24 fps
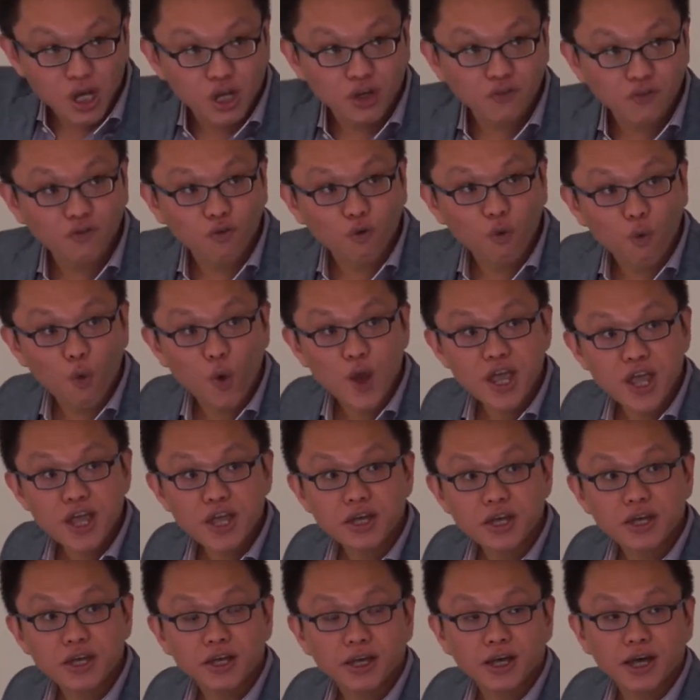If
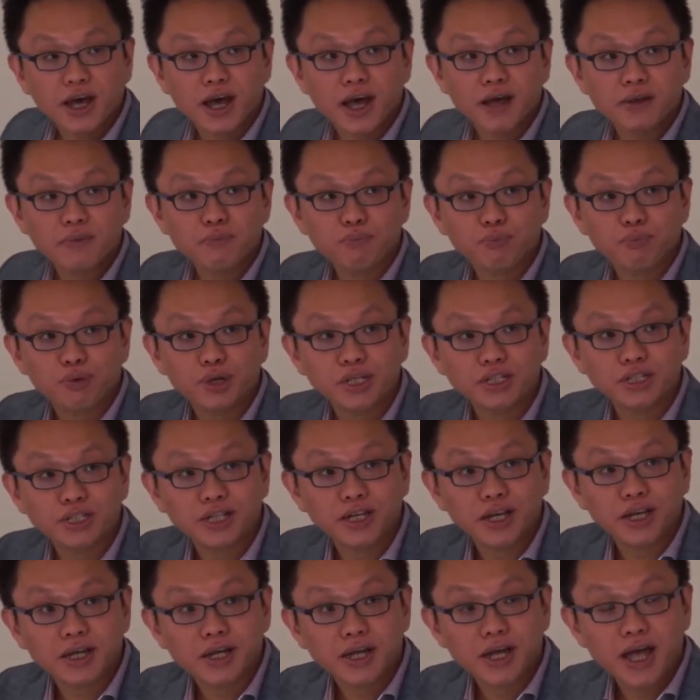we can
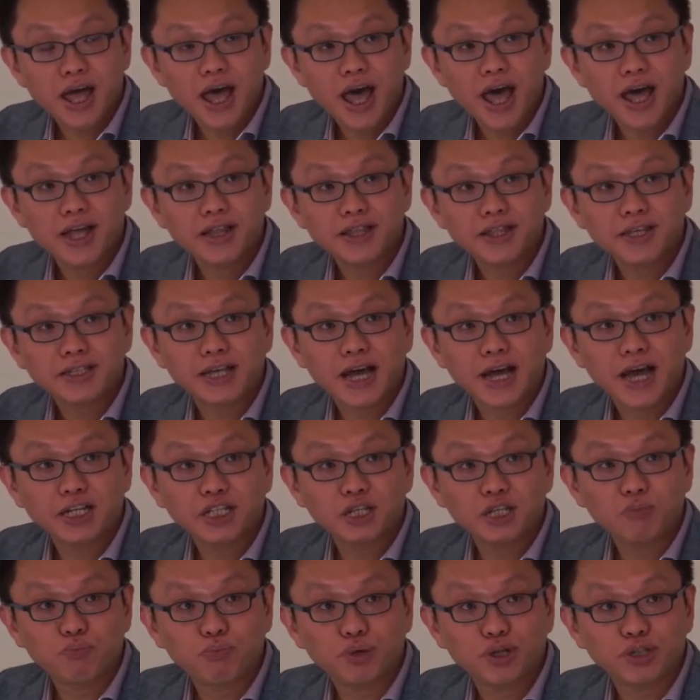predict at least
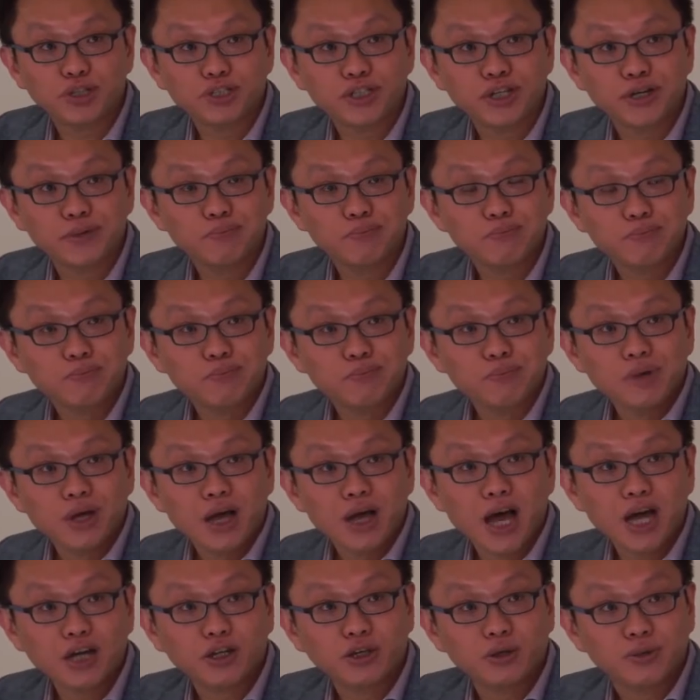80%
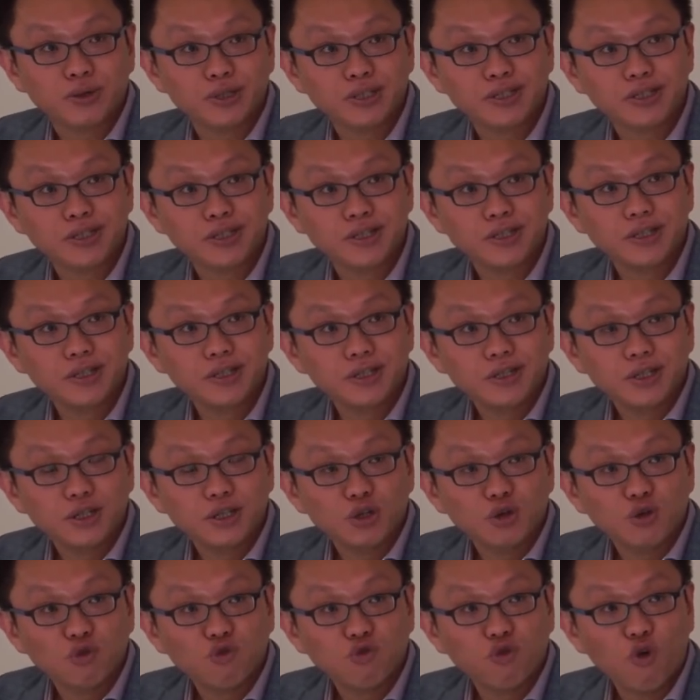accuracy
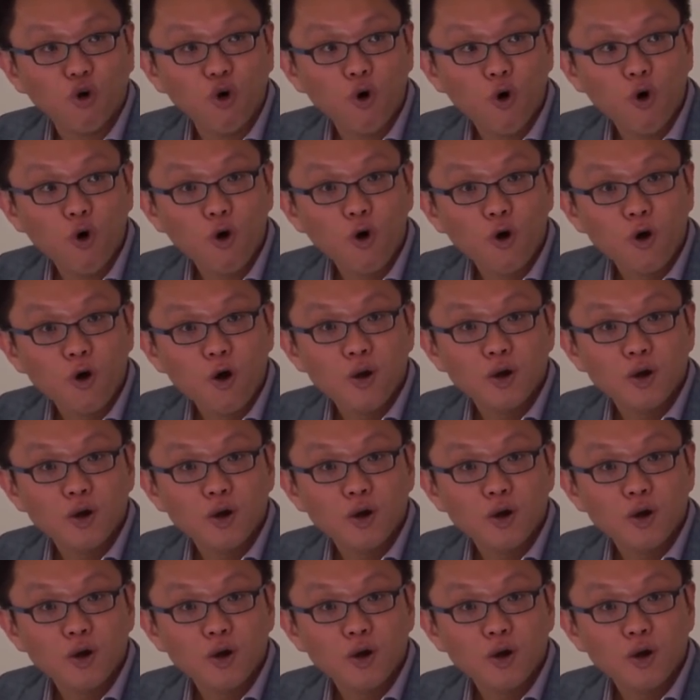for